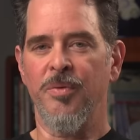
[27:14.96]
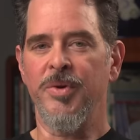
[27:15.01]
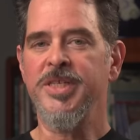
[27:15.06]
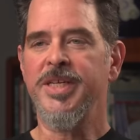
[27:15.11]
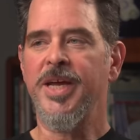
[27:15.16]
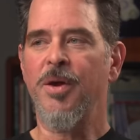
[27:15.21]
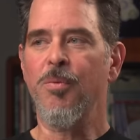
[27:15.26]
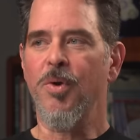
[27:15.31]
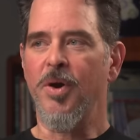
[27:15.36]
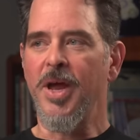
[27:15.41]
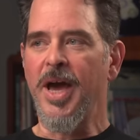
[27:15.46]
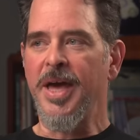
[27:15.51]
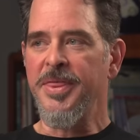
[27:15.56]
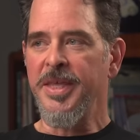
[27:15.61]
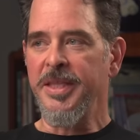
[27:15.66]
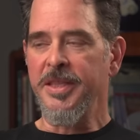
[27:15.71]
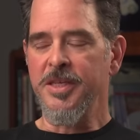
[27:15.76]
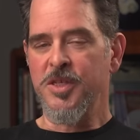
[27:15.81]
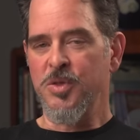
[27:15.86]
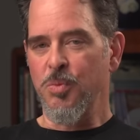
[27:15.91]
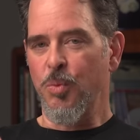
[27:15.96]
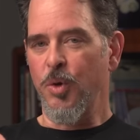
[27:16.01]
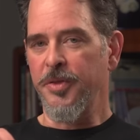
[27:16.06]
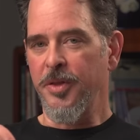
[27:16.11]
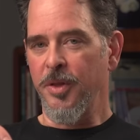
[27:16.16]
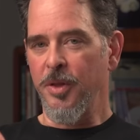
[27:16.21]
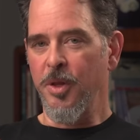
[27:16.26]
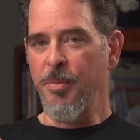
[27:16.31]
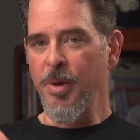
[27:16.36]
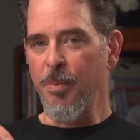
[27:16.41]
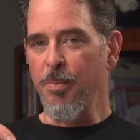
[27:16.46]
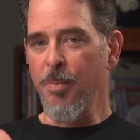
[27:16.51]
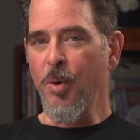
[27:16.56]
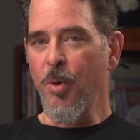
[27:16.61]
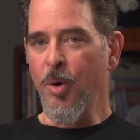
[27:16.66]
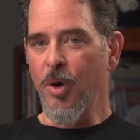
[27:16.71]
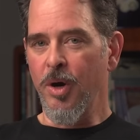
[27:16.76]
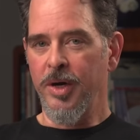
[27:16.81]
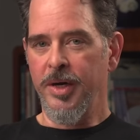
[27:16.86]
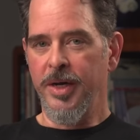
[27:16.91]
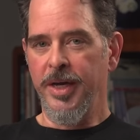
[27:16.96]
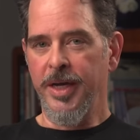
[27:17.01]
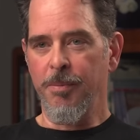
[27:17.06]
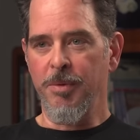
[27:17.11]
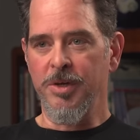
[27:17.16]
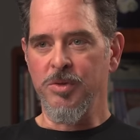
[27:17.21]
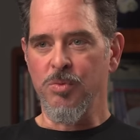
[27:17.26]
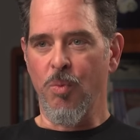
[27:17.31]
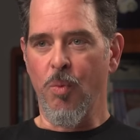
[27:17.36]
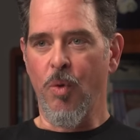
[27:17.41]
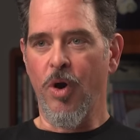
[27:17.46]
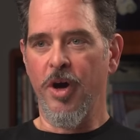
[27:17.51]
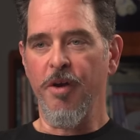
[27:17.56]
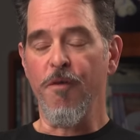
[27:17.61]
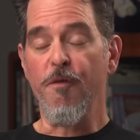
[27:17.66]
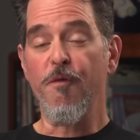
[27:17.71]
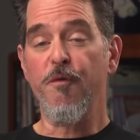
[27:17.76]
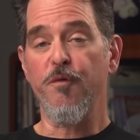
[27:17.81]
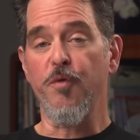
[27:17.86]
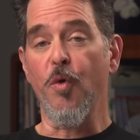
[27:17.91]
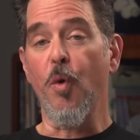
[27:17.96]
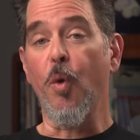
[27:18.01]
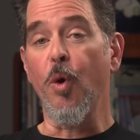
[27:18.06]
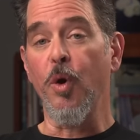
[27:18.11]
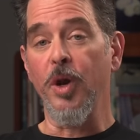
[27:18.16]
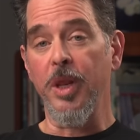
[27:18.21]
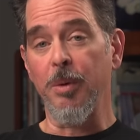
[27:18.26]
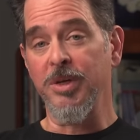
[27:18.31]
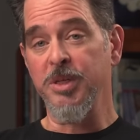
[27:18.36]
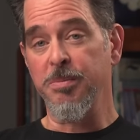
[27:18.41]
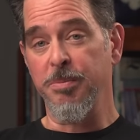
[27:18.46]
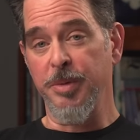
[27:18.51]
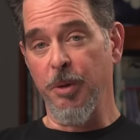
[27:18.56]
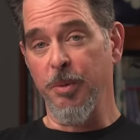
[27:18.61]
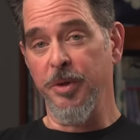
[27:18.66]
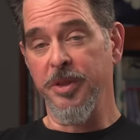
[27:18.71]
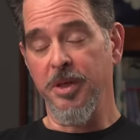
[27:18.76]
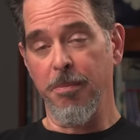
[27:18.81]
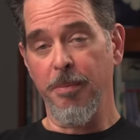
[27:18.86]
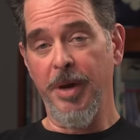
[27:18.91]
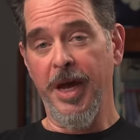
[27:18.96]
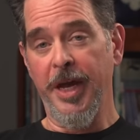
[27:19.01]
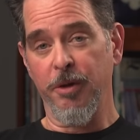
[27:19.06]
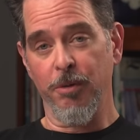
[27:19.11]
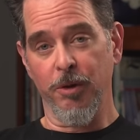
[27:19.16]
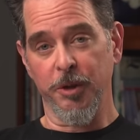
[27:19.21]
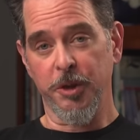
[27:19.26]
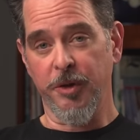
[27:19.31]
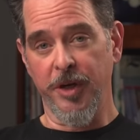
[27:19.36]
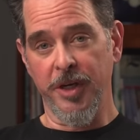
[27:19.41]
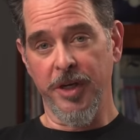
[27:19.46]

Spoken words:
The reason I think this is worth a little bit more, it was one of four that was built with a manual